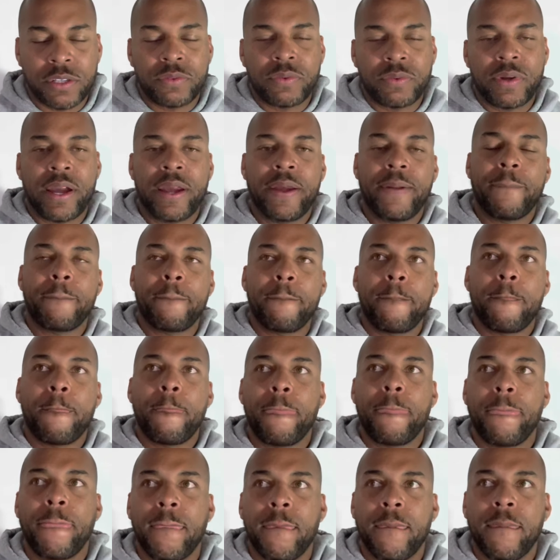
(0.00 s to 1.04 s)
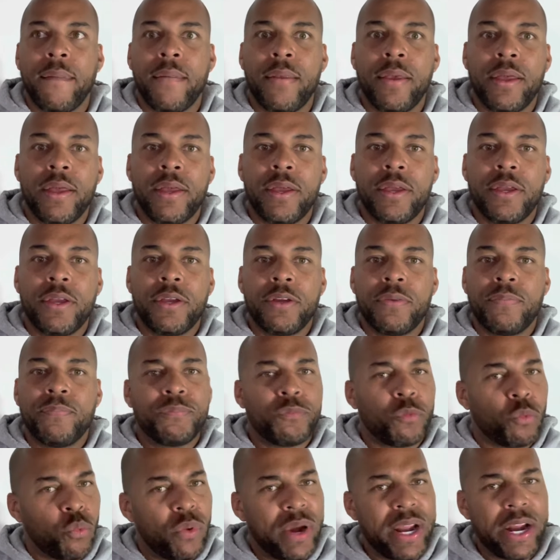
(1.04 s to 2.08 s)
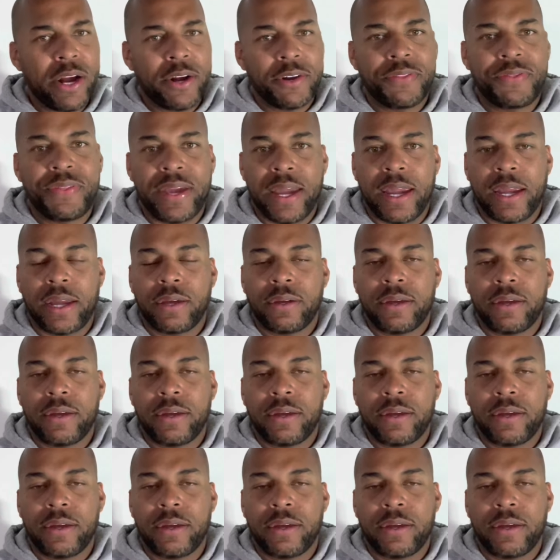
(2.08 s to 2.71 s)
right? Weird thing,